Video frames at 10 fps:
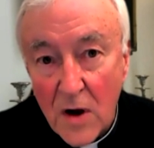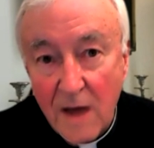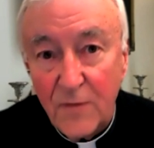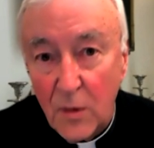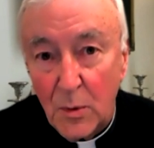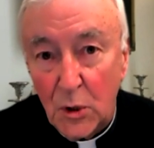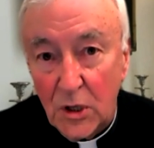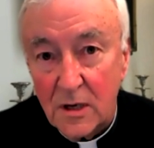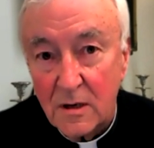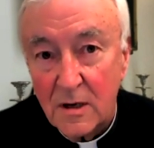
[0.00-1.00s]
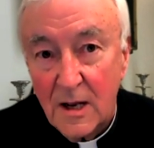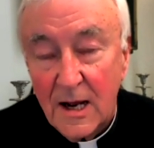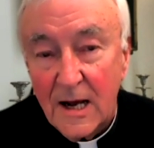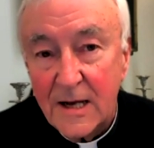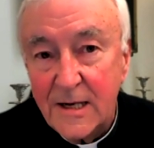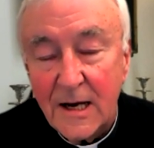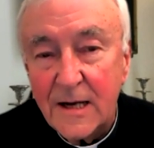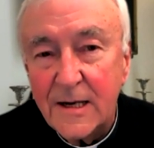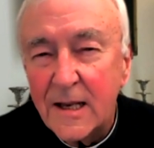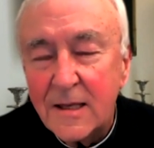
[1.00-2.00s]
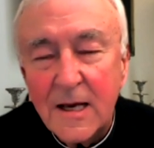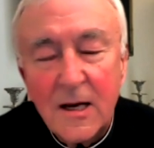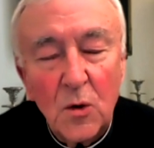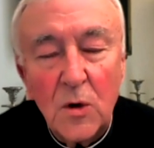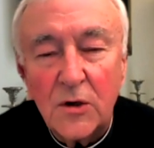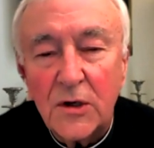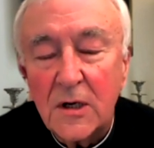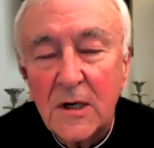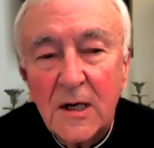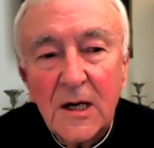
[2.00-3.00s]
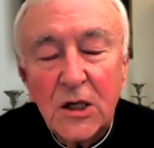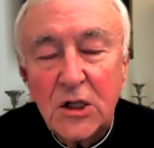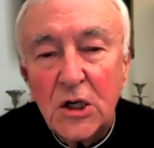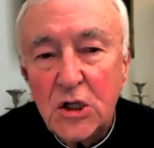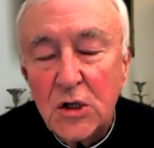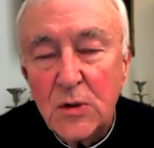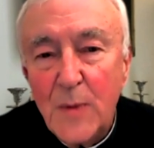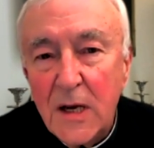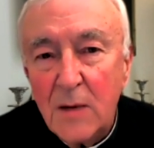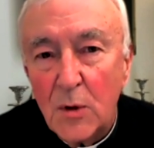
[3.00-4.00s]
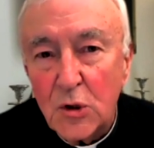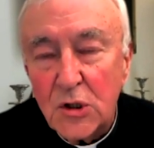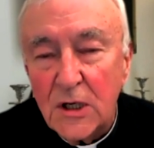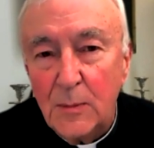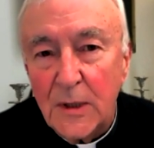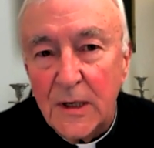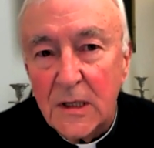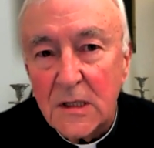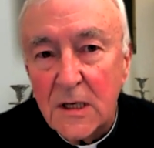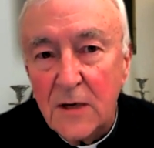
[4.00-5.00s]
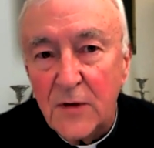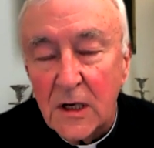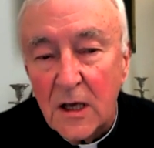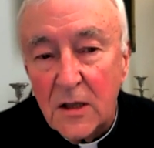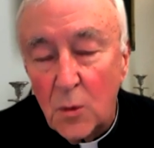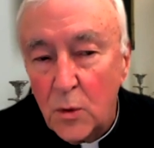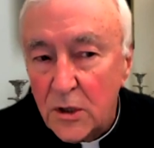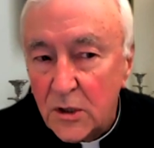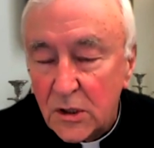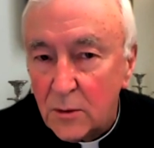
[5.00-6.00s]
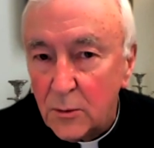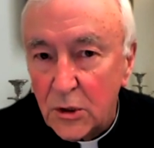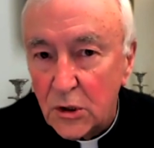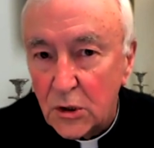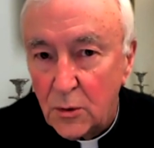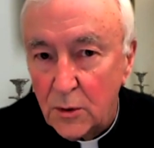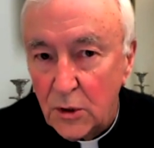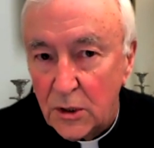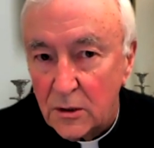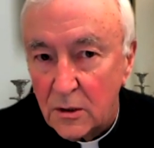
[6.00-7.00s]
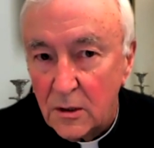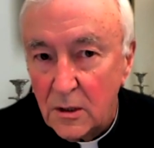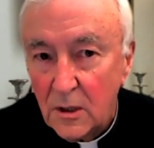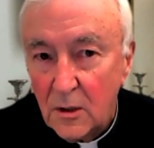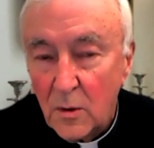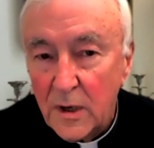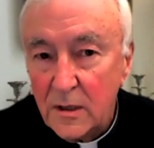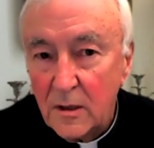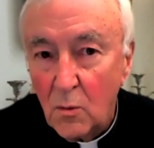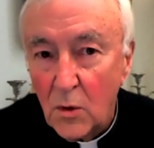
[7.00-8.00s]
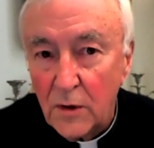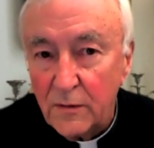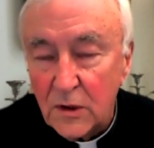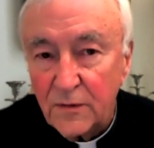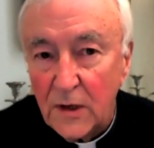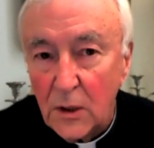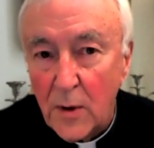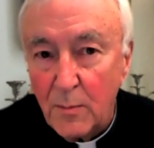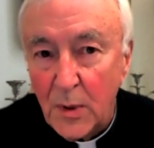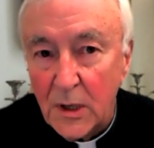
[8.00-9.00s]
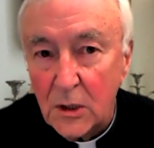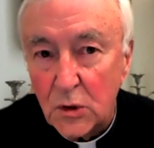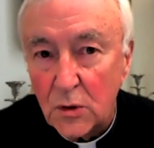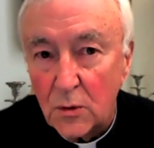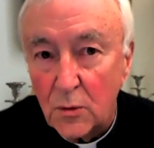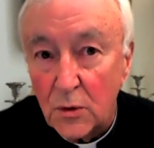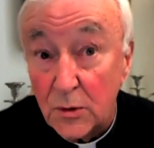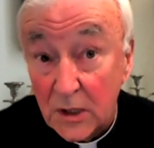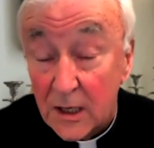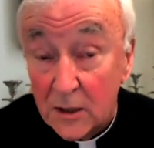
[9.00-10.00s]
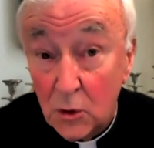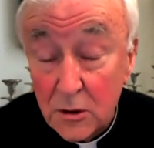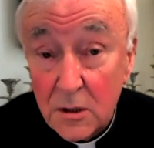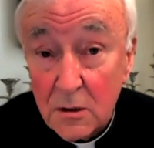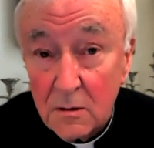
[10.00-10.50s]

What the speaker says: everybody. And I think what touches me most deeply this evening are the words that were just quoted. When one of his fellow MPs was killed,